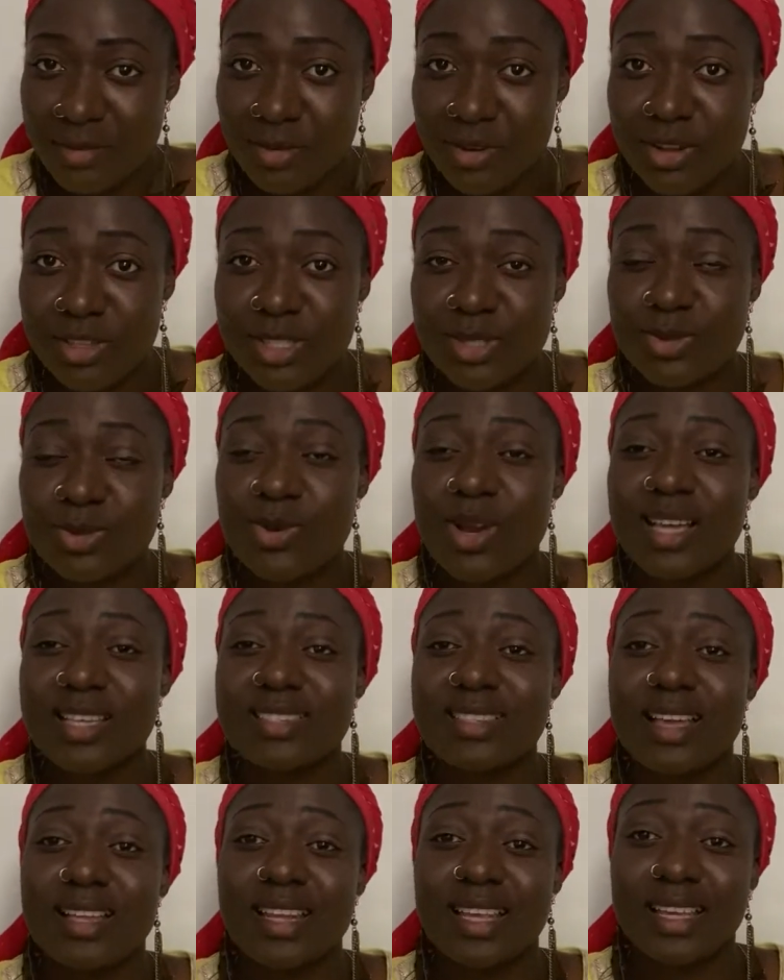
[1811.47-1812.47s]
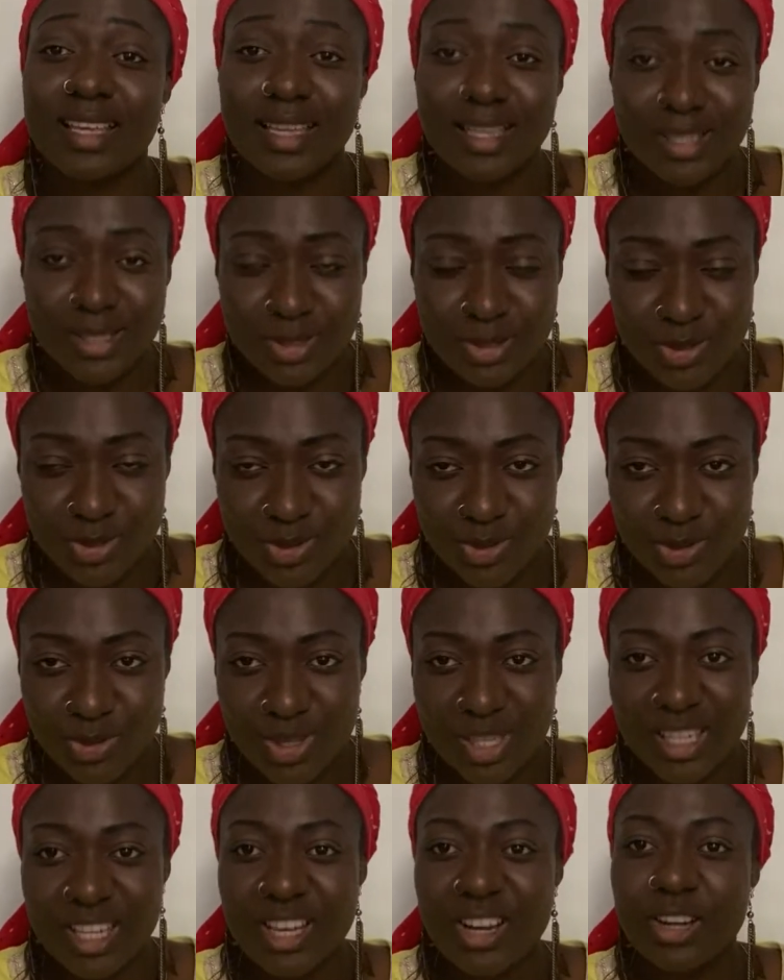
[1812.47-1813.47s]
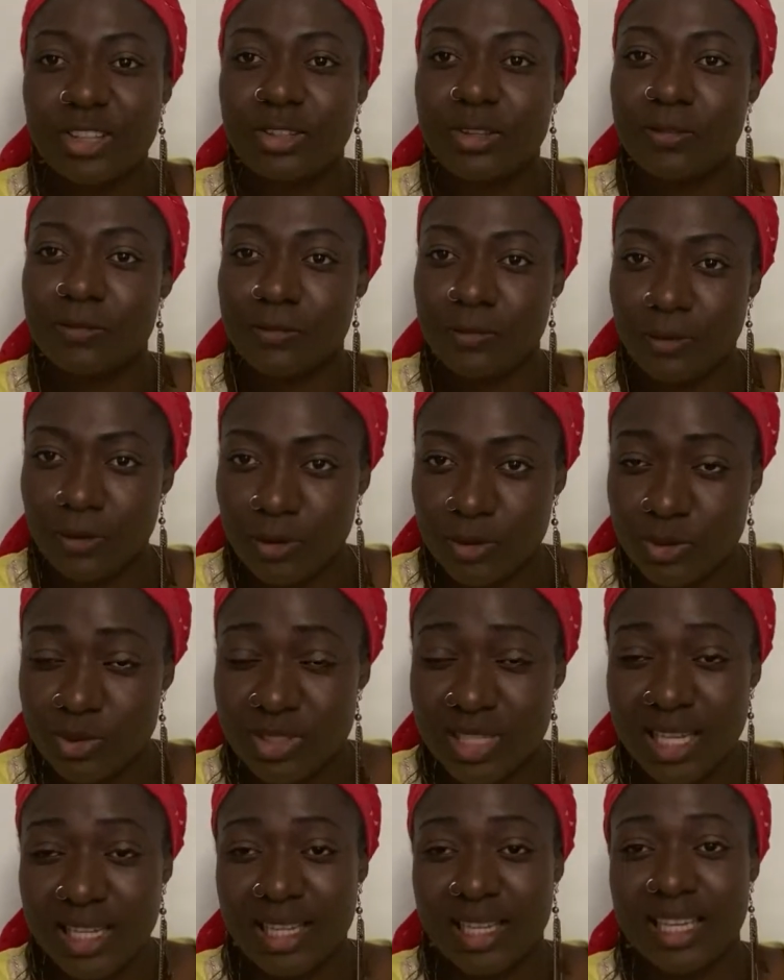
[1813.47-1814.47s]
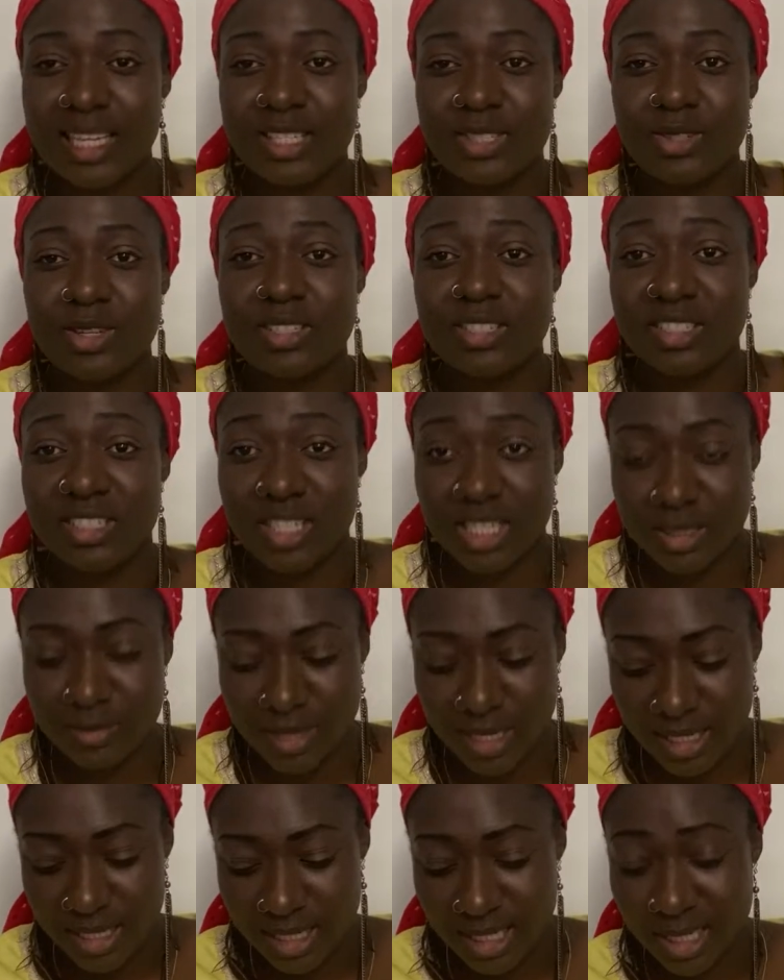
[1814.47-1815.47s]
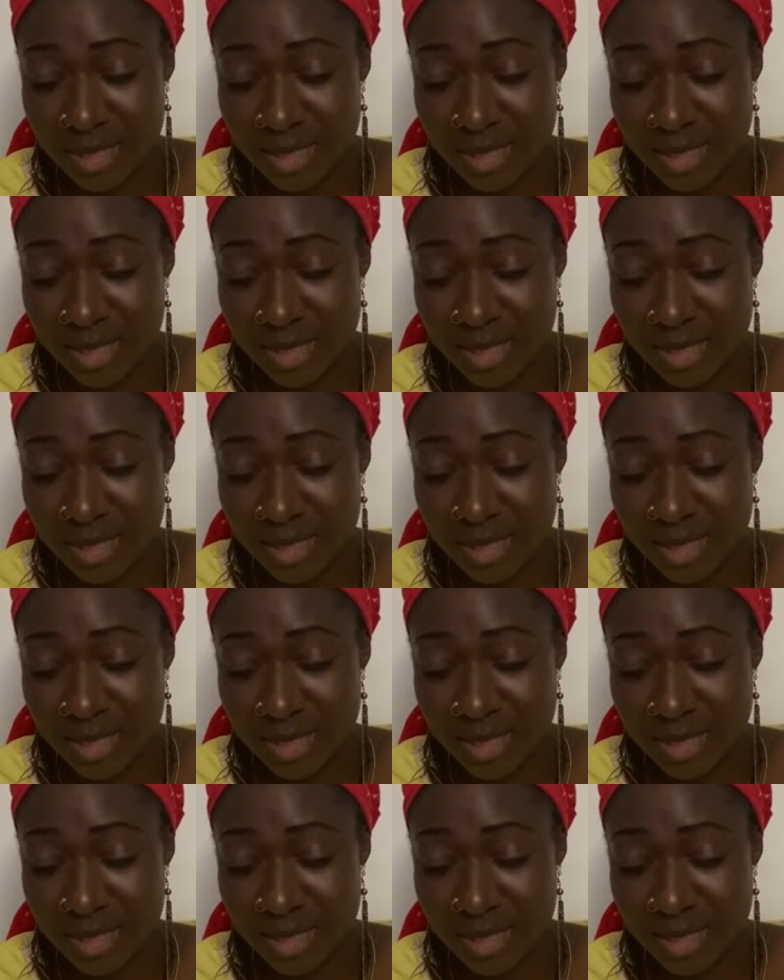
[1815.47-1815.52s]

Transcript: because to go and stand against you in the court of law, to stand against you on the judgment